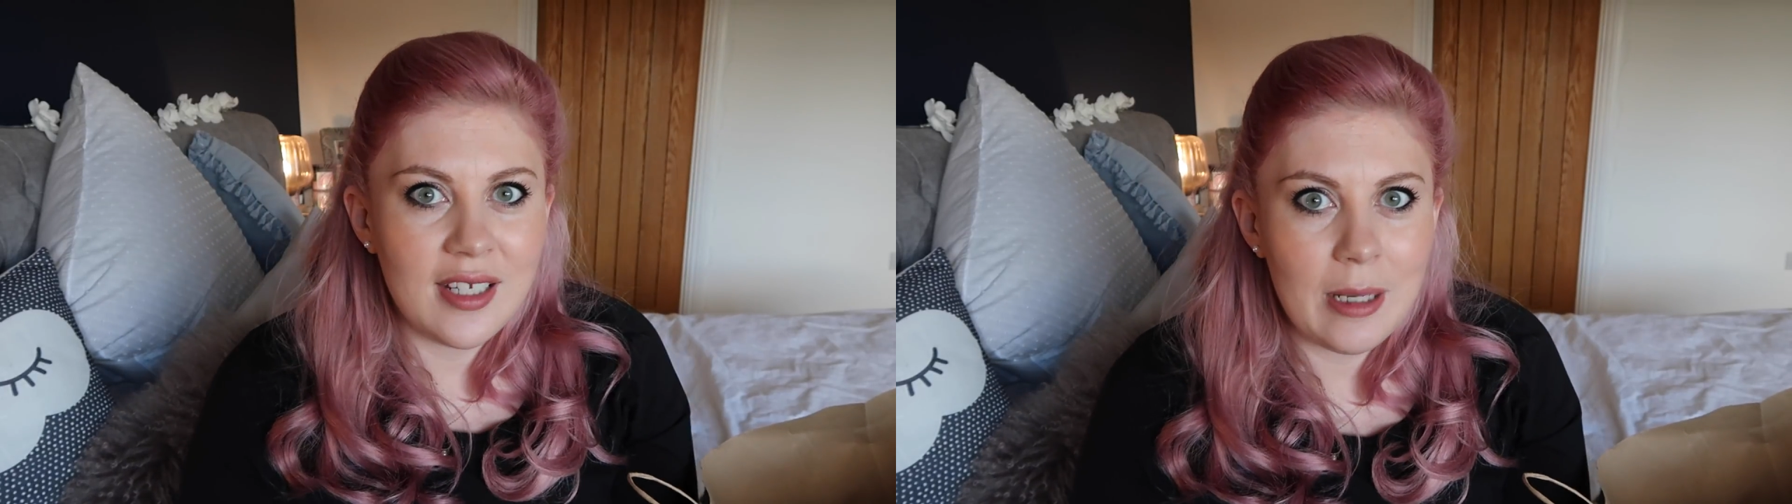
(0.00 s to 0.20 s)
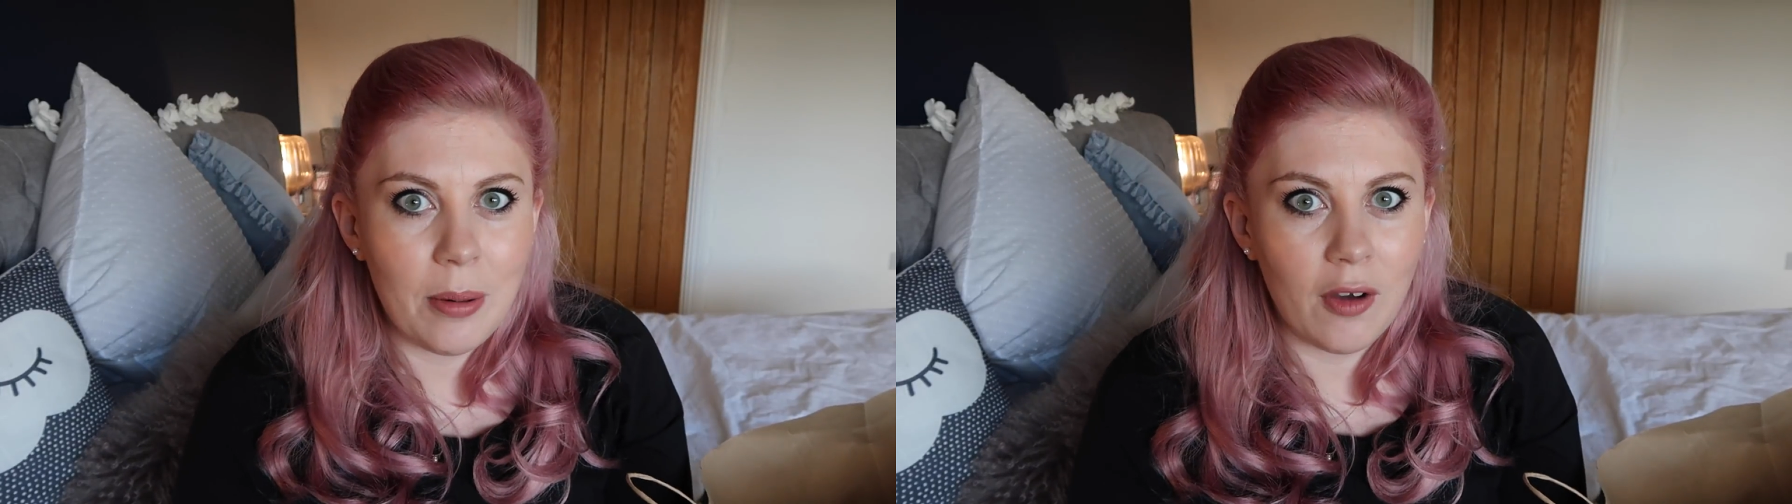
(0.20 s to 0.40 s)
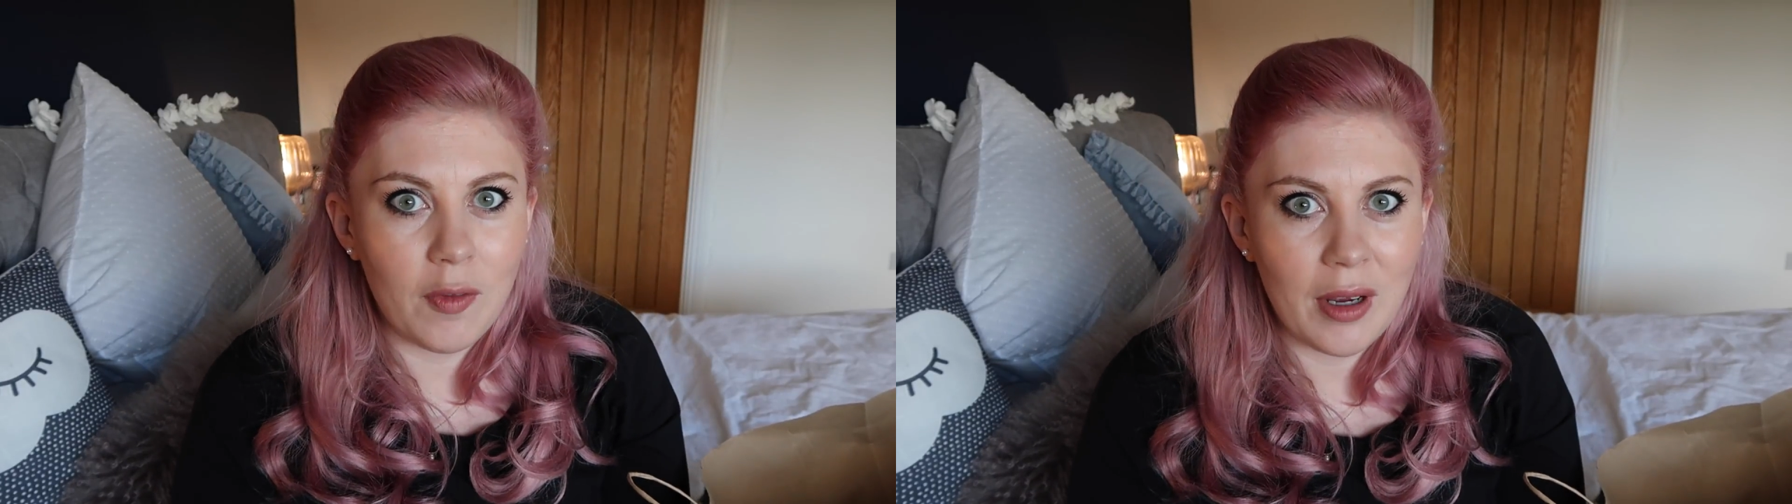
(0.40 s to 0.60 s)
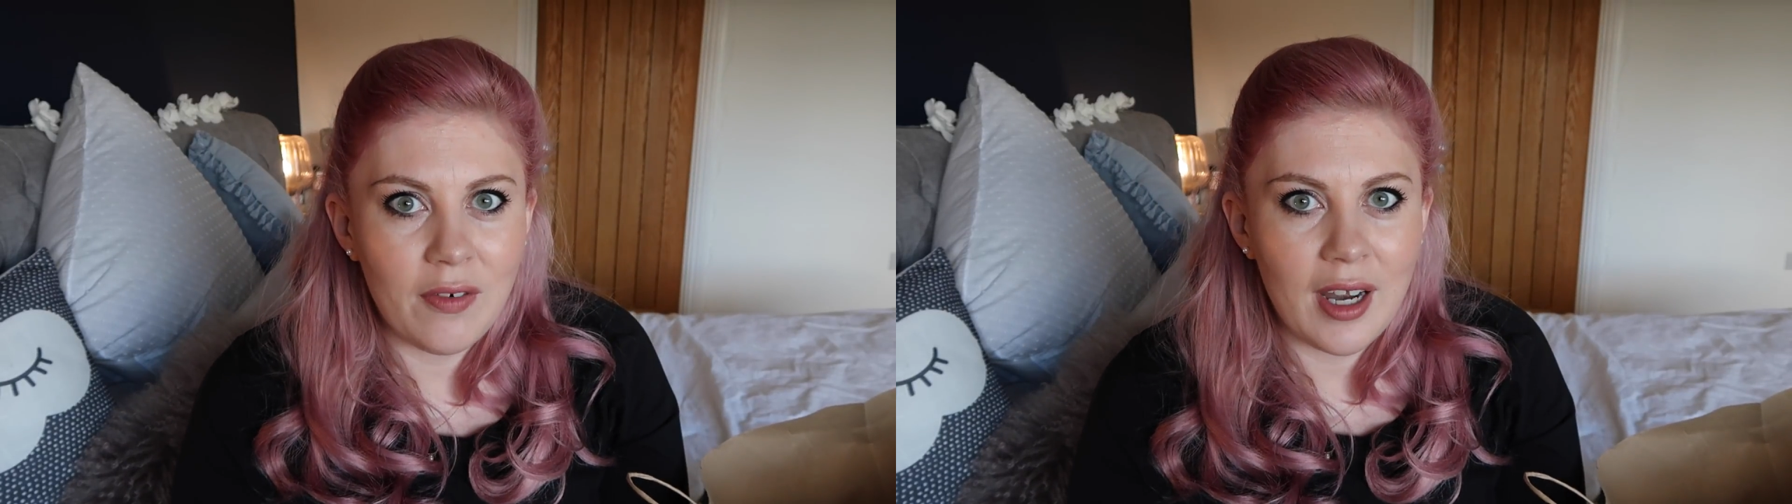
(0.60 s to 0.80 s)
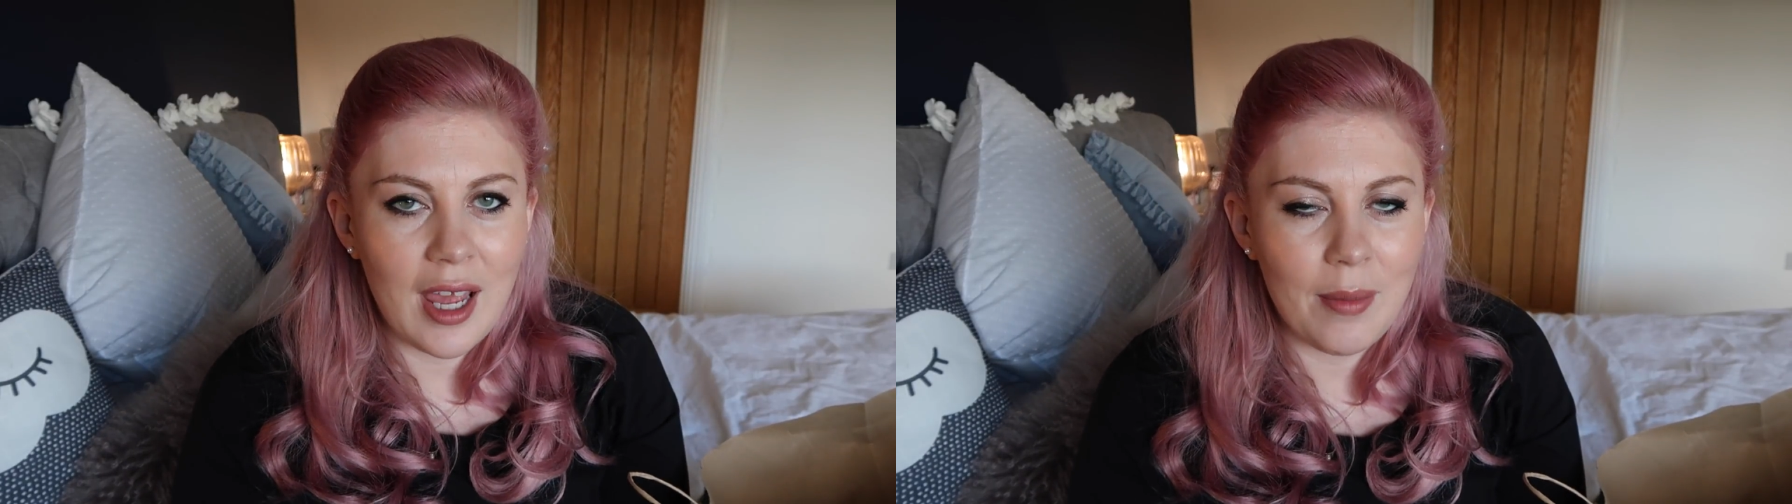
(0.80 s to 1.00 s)
teapot for my
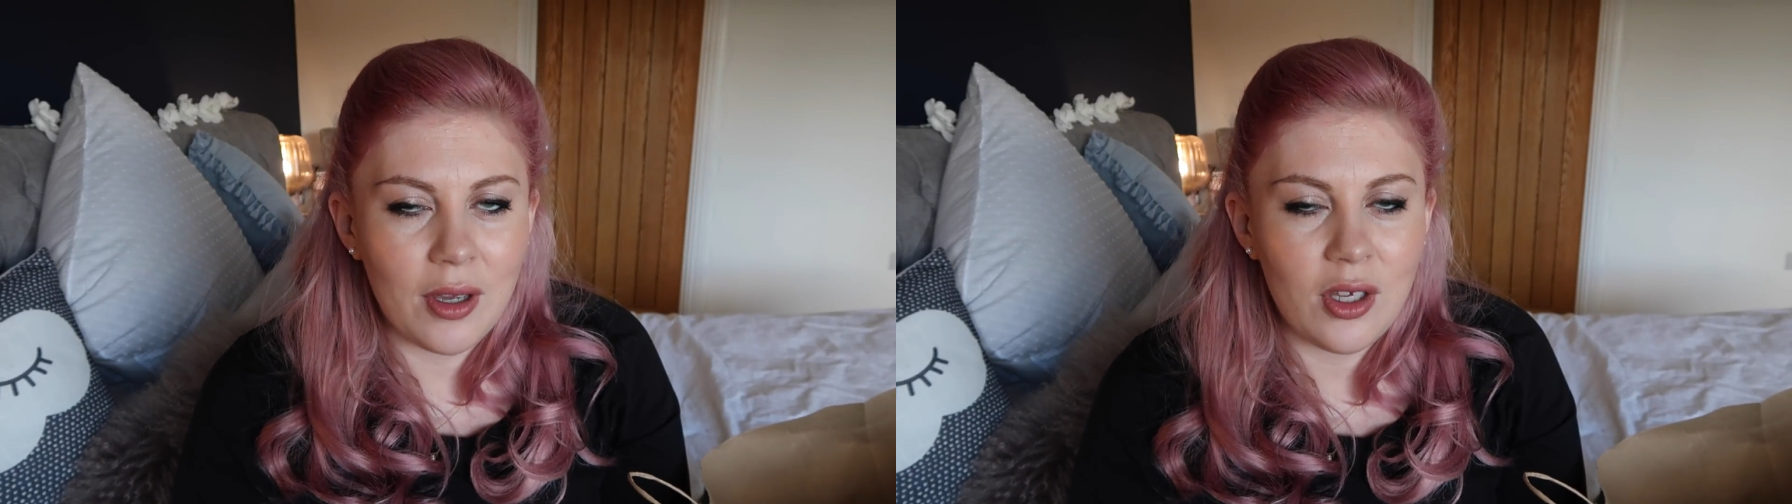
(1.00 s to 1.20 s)
friend Emma,